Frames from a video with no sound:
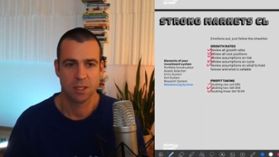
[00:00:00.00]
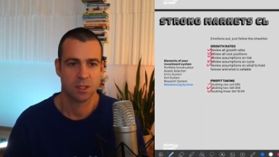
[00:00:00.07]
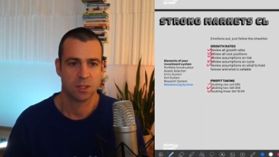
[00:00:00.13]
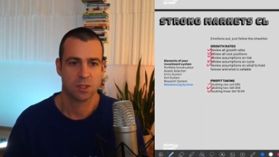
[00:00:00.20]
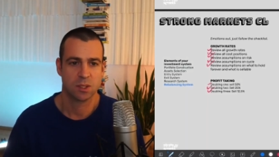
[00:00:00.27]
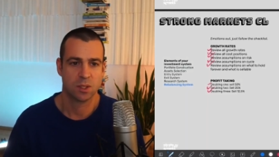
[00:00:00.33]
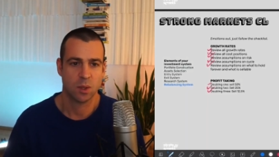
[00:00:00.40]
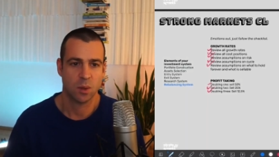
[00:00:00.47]

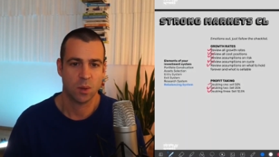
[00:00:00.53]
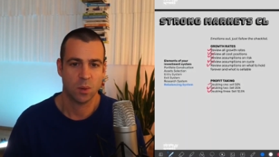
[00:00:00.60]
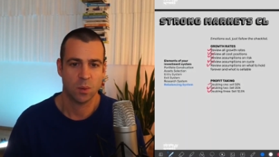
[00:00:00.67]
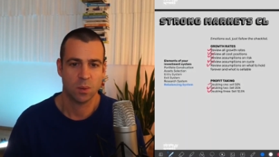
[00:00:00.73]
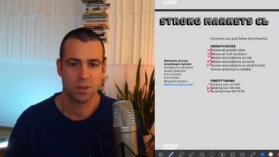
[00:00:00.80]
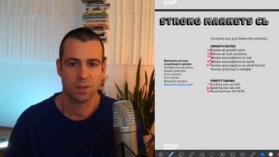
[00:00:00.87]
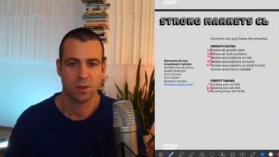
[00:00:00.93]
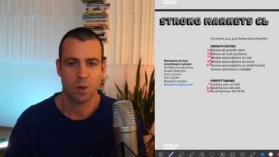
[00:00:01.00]

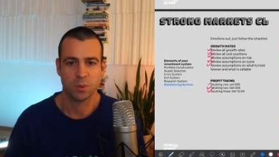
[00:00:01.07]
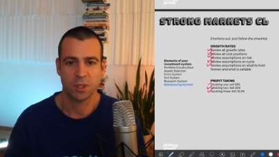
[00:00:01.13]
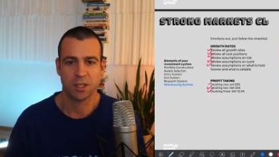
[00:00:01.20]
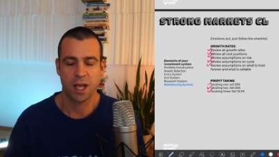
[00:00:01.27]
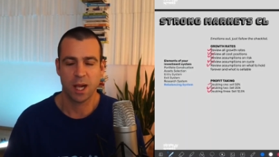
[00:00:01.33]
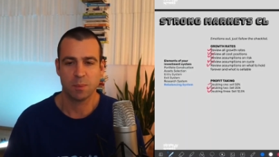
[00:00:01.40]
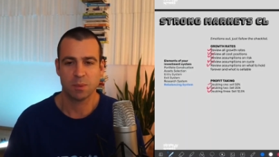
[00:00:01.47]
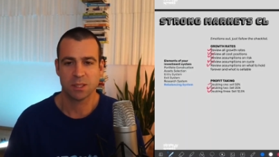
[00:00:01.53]
So, hope that
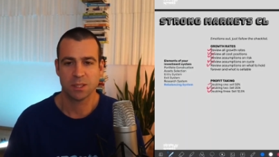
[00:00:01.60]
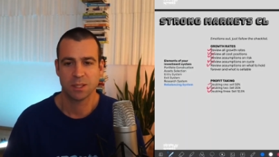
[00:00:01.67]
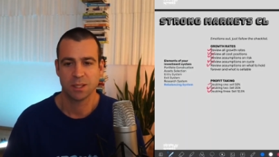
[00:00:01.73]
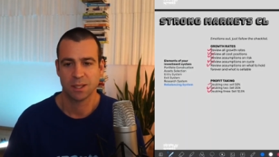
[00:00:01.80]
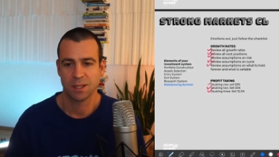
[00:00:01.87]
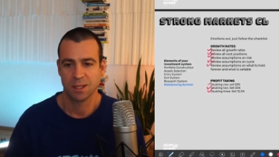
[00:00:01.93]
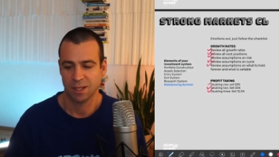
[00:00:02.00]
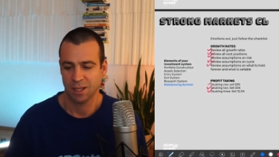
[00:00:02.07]
helps.
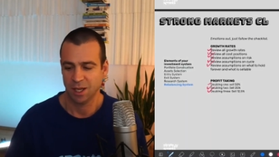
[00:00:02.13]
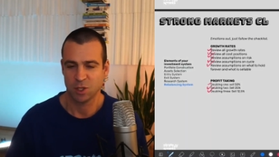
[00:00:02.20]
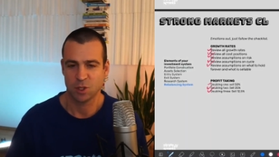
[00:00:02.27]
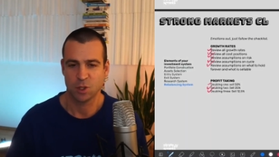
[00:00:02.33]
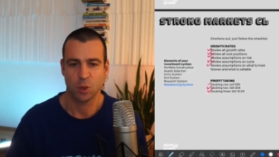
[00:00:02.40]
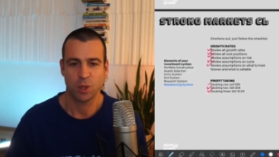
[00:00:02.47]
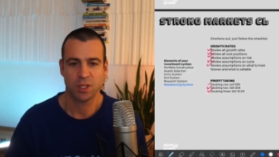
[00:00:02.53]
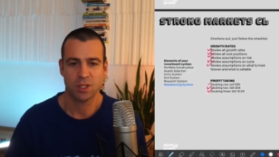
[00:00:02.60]

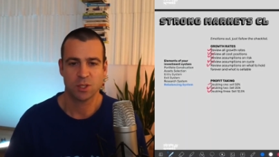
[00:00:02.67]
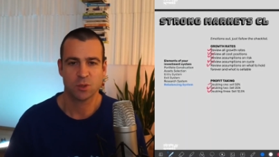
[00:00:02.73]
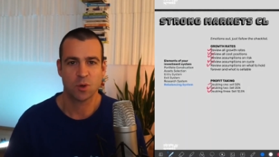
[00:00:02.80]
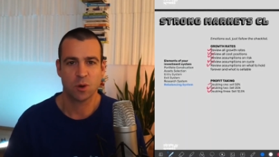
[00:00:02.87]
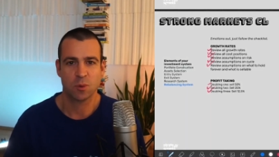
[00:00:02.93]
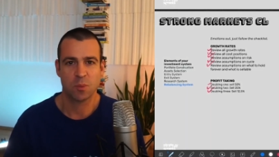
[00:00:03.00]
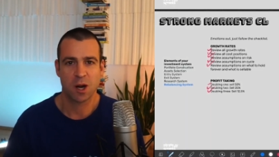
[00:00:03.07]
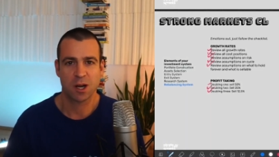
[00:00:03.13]
Enjoy the
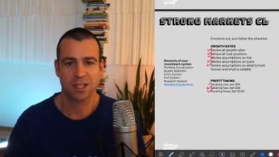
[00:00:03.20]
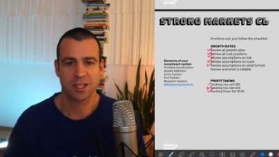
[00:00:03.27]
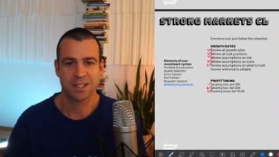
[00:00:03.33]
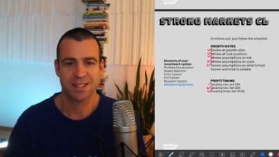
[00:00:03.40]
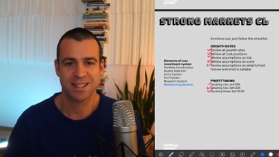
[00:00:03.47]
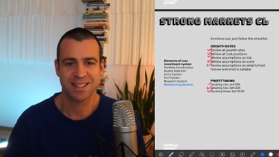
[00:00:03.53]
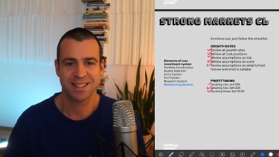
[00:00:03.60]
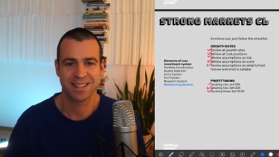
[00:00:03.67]
strong
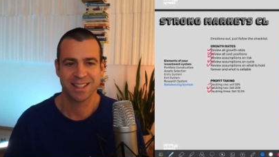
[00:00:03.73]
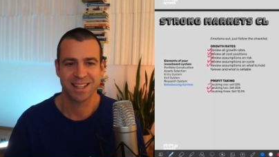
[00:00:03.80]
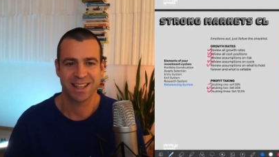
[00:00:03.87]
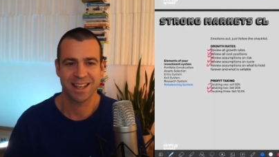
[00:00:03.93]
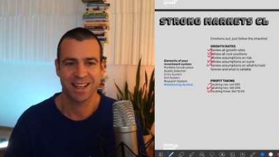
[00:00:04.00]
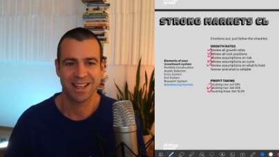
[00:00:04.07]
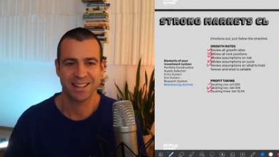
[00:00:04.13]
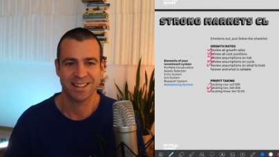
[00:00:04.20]
markets
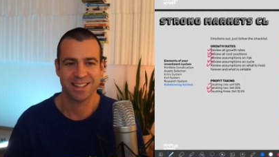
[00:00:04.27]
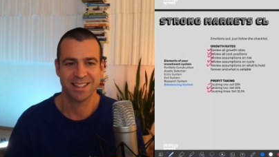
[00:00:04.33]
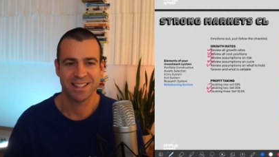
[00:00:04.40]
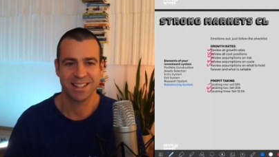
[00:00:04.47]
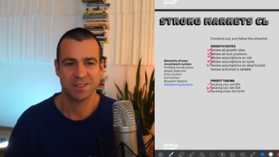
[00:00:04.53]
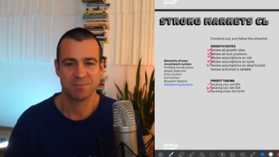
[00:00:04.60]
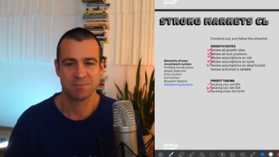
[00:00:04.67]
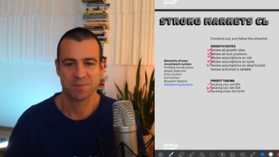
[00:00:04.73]
and
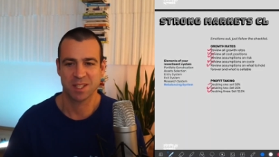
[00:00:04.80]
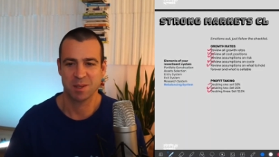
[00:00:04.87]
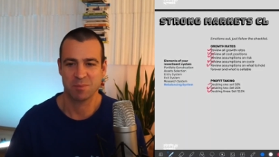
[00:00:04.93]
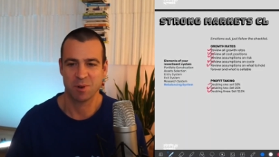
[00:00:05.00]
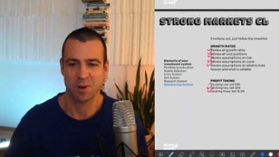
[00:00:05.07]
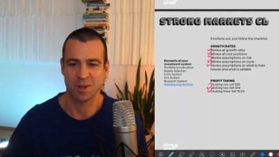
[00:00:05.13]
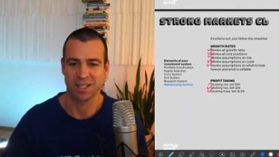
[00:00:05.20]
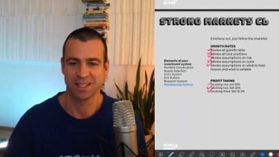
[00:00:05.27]
uh, keep
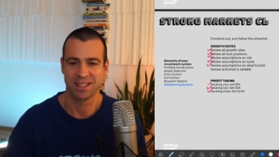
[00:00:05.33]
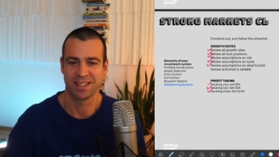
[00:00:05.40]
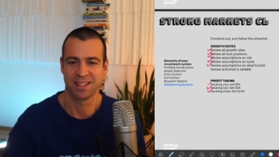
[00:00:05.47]
rolling.